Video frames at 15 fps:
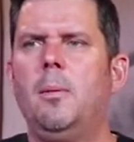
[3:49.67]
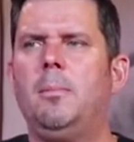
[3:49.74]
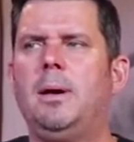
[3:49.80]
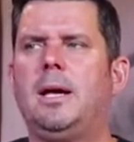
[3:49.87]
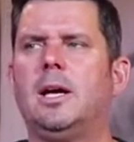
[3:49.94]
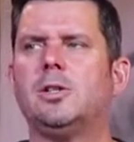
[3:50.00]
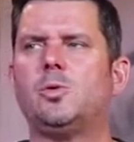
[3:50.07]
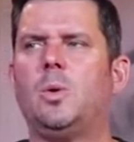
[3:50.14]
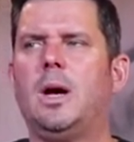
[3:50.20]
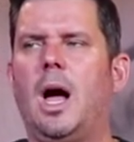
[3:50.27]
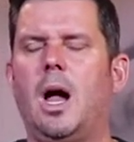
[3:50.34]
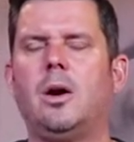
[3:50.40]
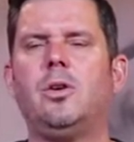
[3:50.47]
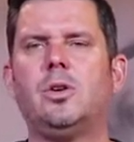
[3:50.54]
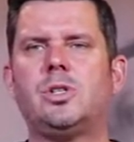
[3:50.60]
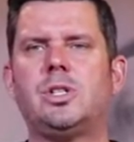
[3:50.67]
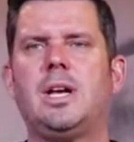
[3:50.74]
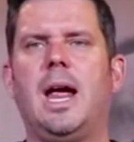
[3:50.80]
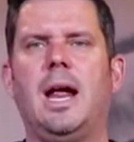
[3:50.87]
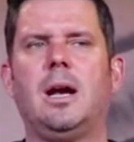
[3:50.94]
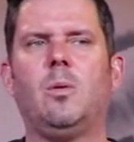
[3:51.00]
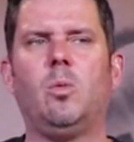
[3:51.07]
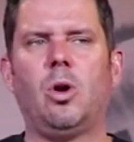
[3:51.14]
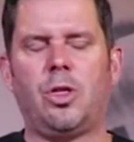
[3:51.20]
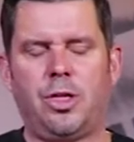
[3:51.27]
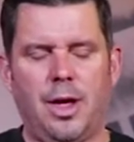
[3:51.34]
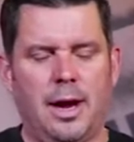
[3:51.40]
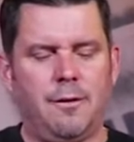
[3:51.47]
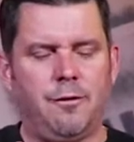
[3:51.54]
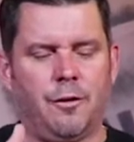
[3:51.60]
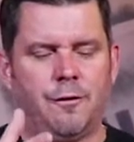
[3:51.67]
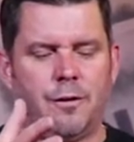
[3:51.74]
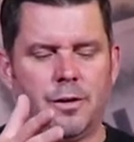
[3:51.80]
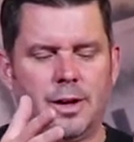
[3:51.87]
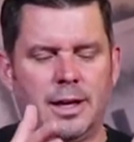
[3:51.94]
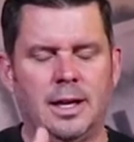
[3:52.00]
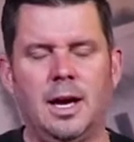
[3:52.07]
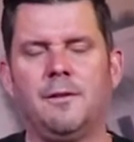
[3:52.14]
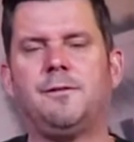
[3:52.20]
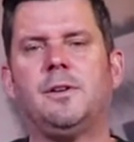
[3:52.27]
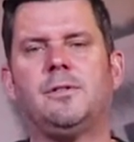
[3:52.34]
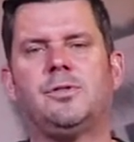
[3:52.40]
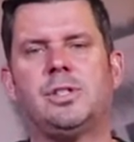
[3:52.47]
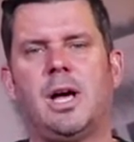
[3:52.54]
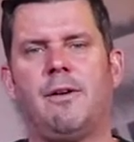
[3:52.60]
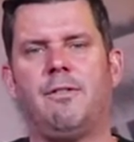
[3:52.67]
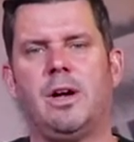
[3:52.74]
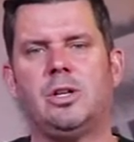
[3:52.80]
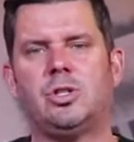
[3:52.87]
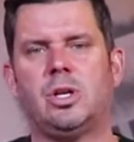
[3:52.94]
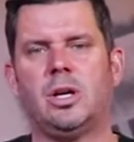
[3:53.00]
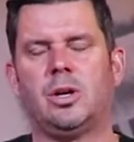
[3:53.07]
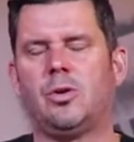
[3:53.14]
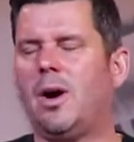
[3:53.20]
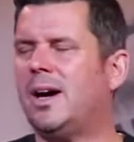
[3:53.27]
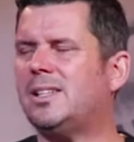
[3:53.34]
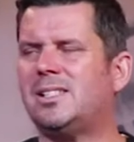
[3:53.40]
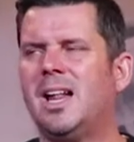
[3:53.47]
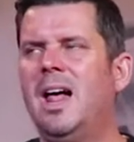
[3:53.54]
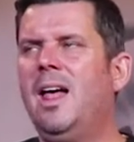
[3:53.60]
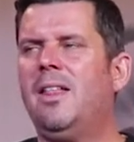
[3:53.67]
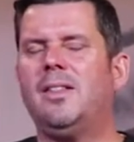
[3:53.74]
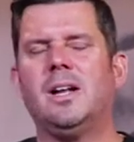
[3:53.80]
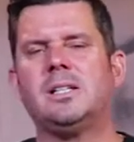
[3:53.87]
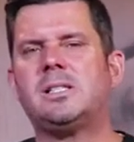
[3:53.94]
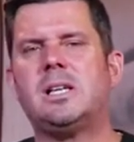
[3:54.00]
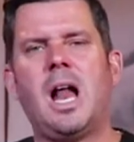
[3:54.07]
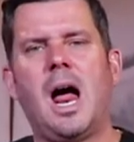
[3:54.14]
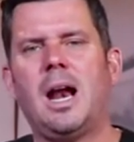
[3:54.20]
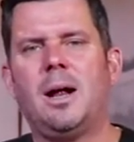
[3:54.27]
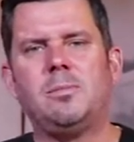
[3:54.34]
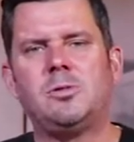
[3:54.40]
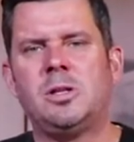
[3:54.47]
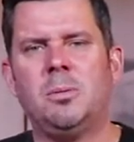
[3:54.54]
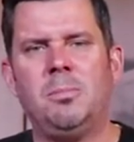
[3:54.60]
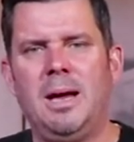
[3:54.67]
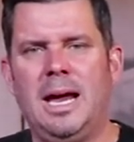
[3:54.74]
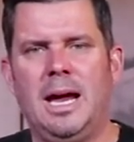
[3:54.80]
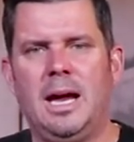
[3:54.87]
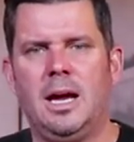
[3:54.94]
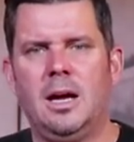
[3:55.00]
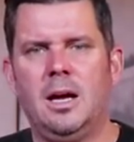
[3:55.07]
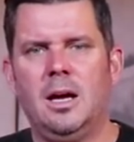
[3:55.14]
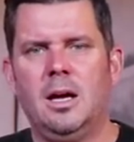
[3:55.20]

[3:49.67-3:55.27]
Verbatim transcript: Because we understand and we're thankful for the gift of salvation in Christ, that it's not up to me